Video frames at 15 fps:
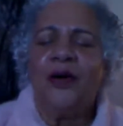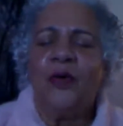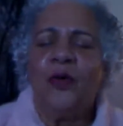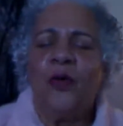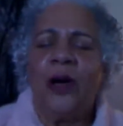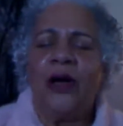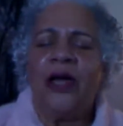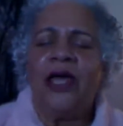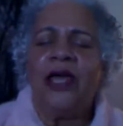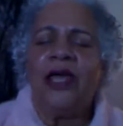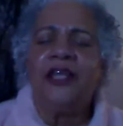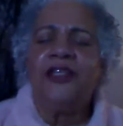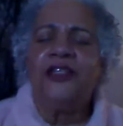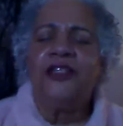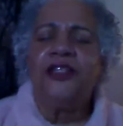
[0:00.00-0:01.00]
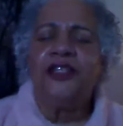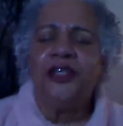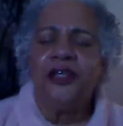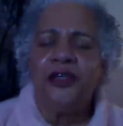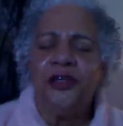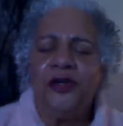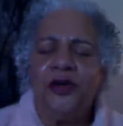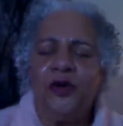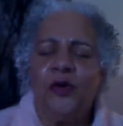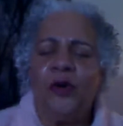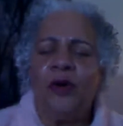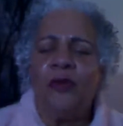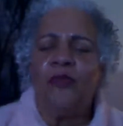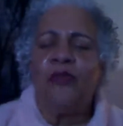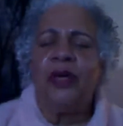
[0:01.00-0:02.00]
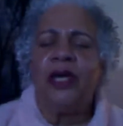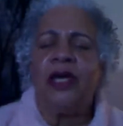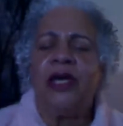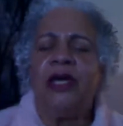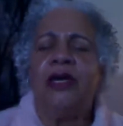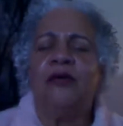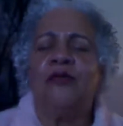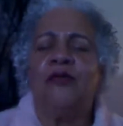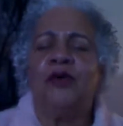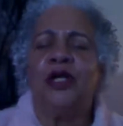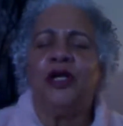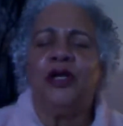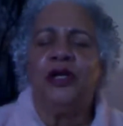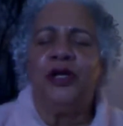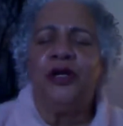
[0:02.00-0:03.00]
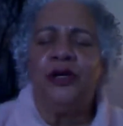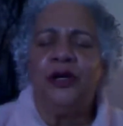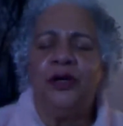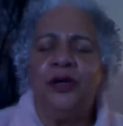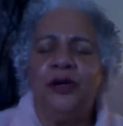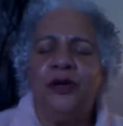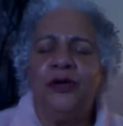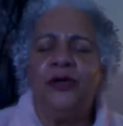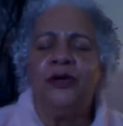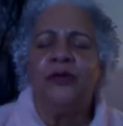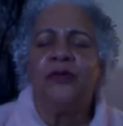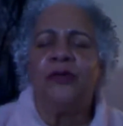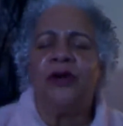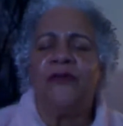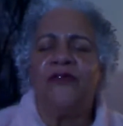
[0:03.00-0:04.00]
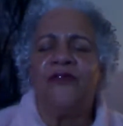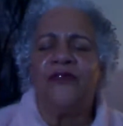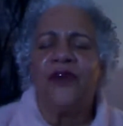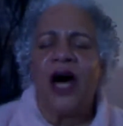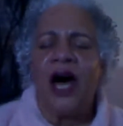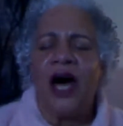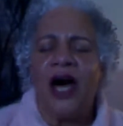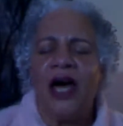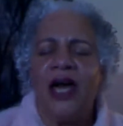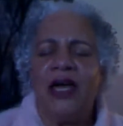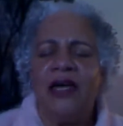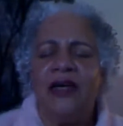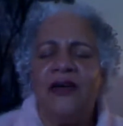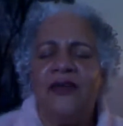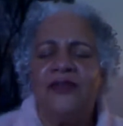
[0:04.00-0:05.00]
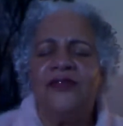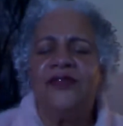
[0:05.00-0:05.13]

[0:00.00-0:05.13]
where it too will be renewed, revived,